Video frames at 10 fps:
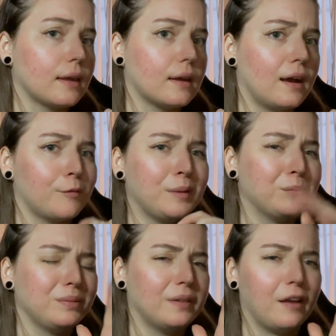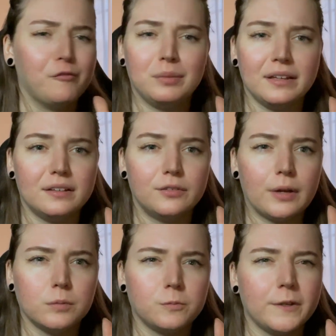I've played
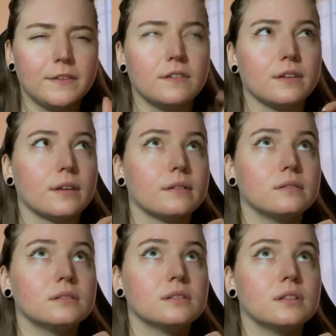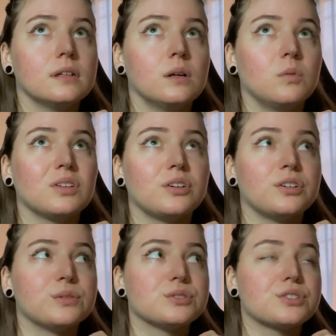around with what are
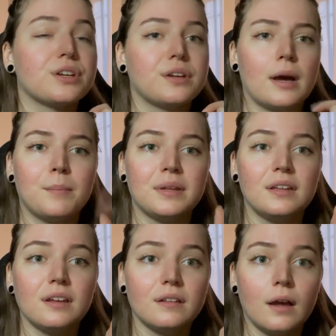those? Habitica?